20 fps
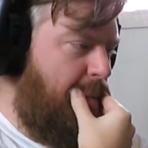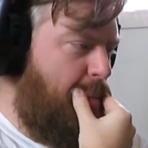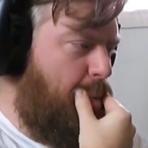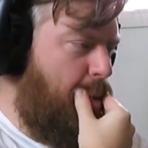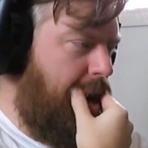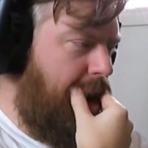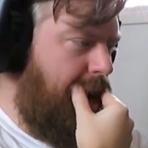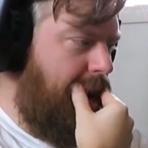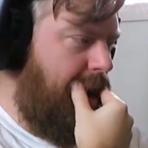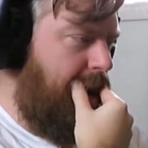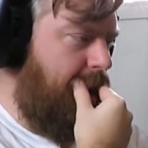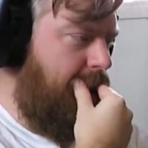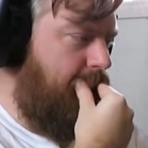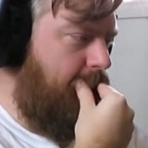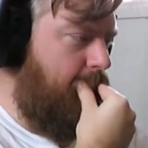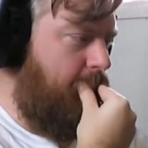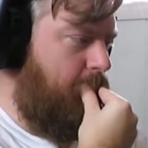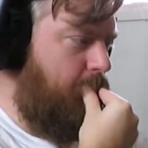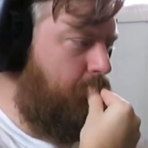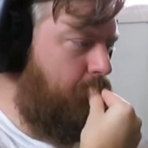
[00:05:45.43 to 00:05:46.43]

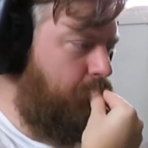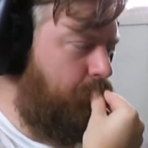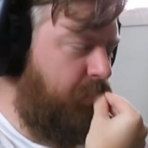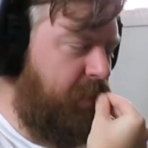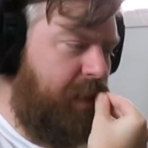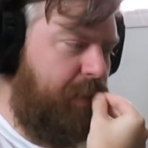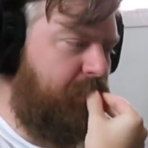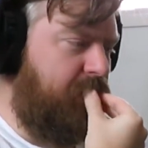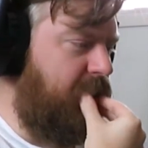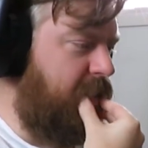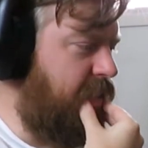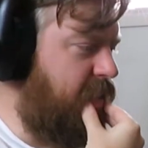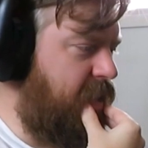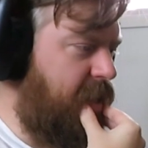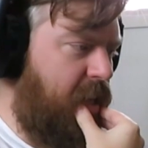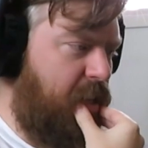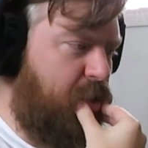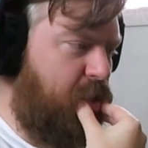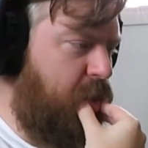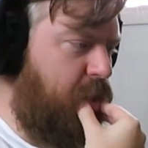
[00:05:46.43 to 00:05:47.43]
Wow. They've done
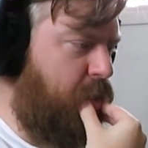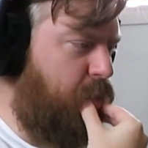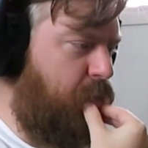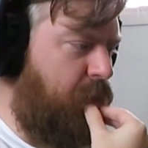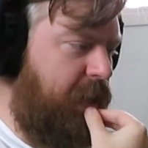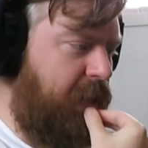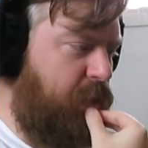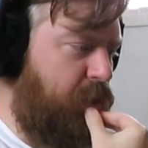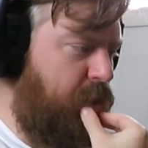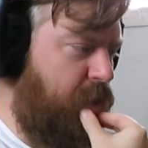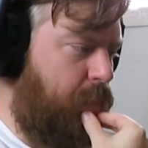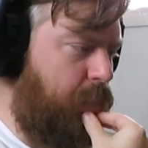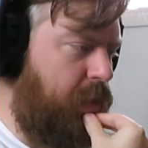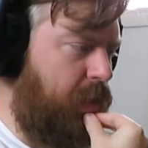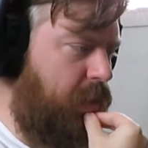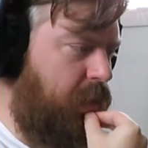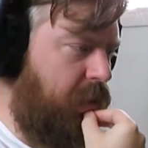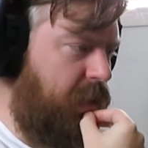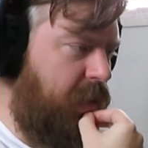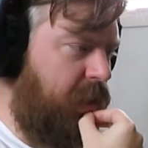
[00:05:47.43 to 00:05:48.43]
such a great job at
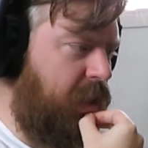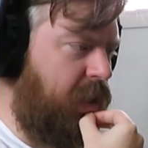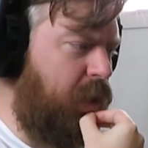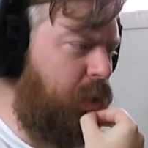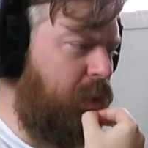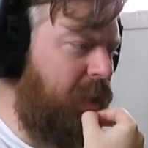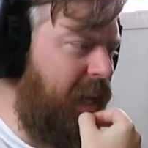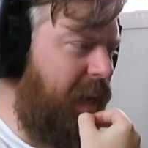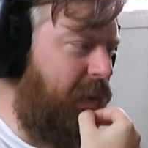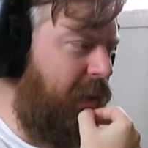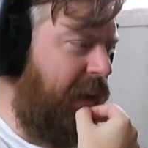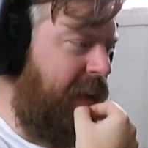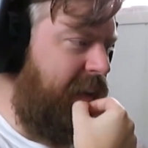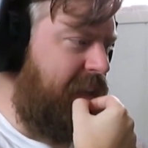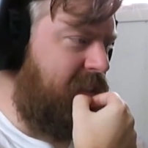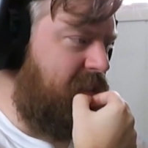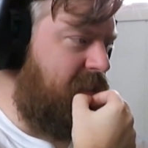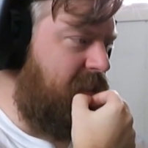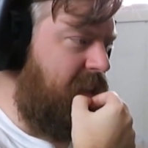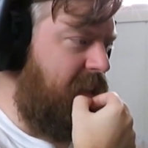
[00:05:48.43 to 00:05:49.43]
looking. Look how
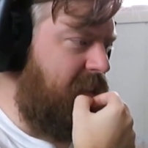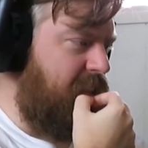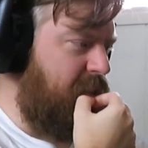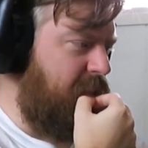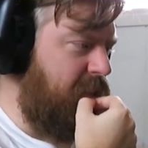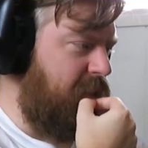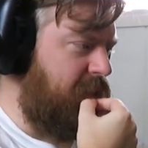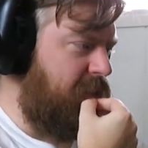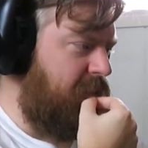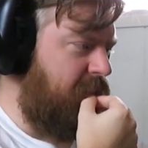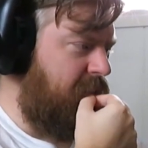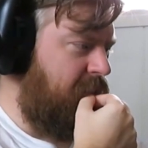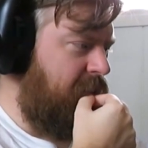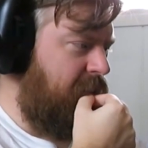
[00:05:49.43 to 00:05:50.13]
aged that looks.